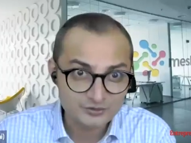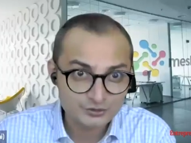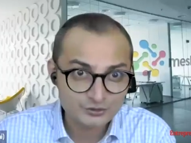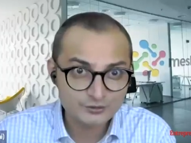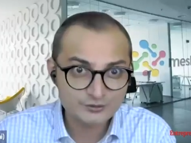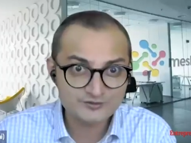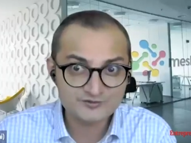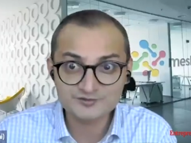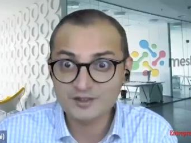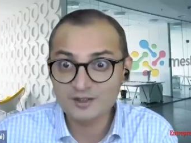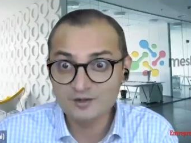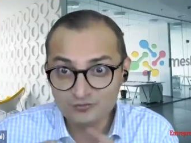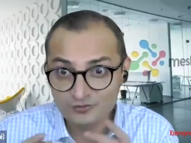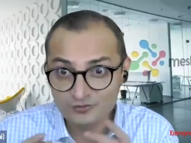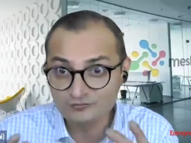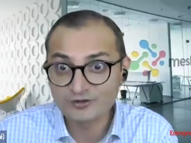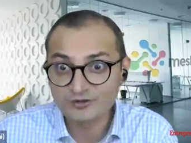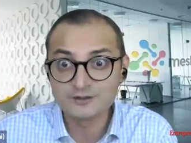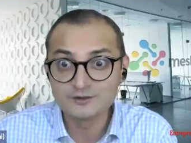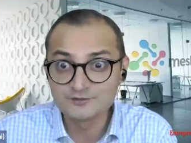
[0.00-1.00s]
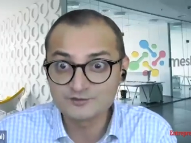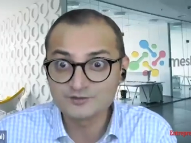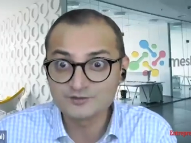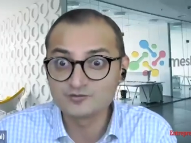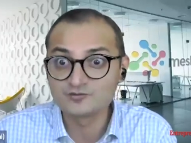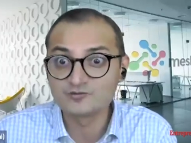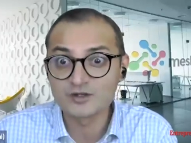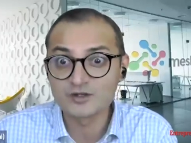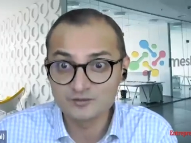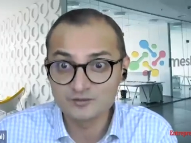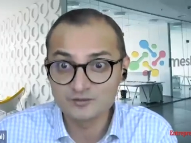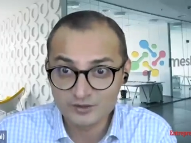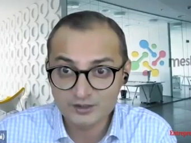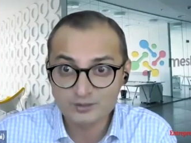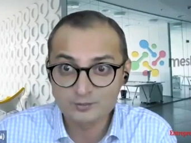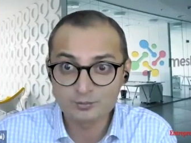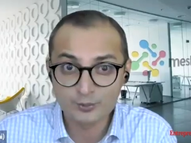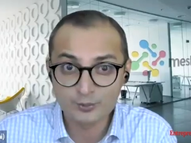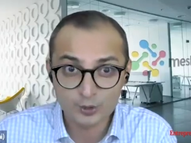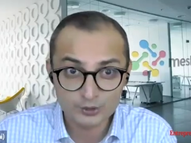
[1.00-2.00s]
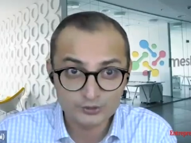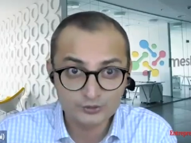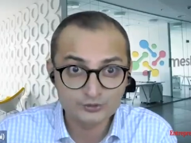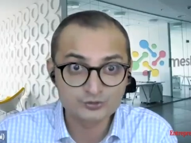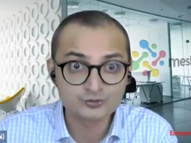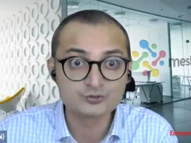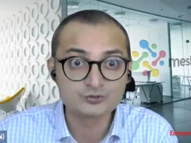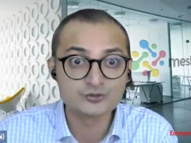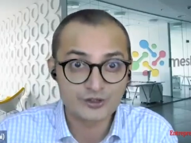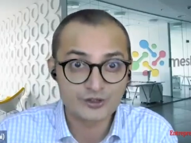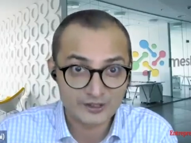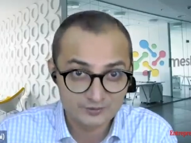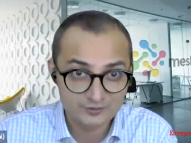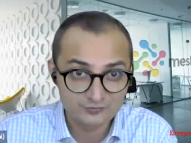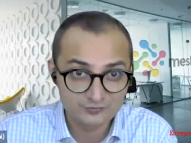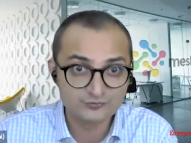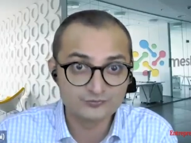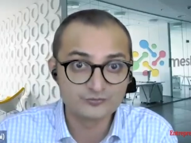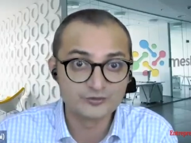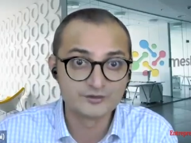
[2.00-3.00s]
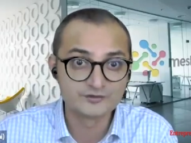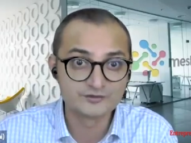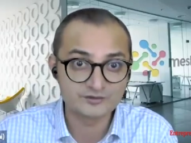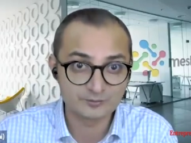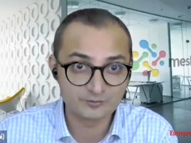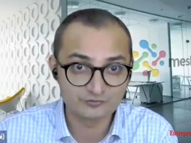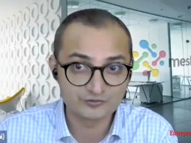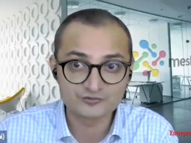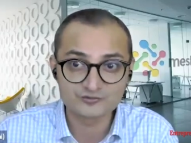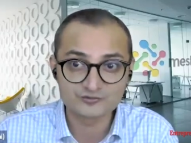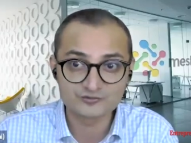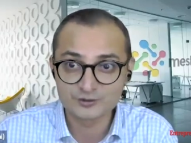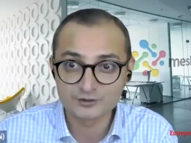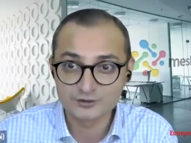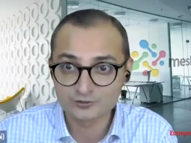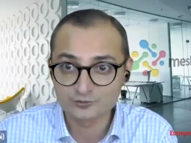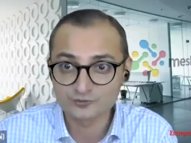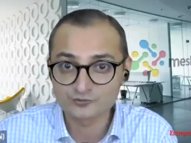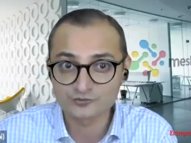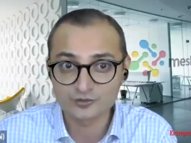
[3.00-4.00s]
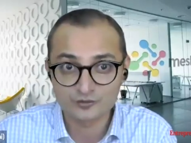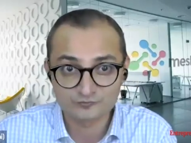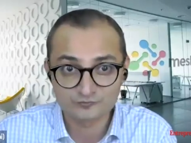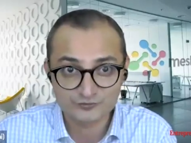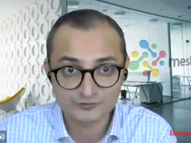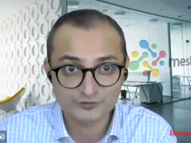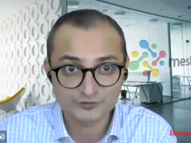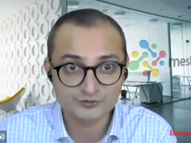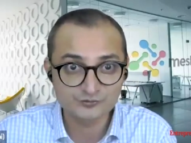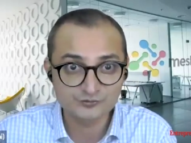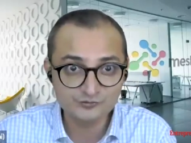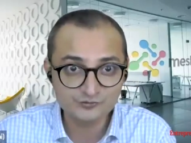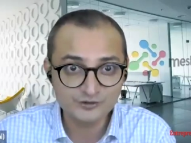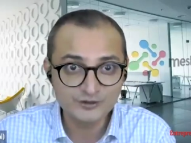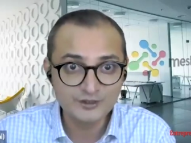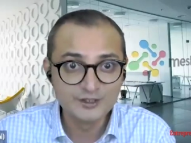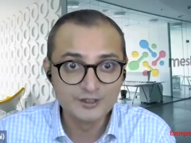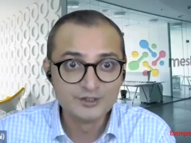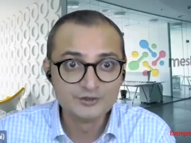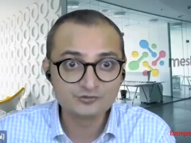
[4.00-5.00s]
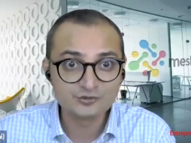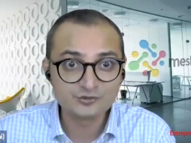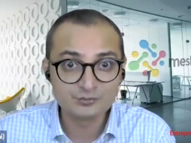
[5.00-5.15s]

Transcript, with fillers: I mentioned, self-awareness is very, very important to drive some of these continuous conversations.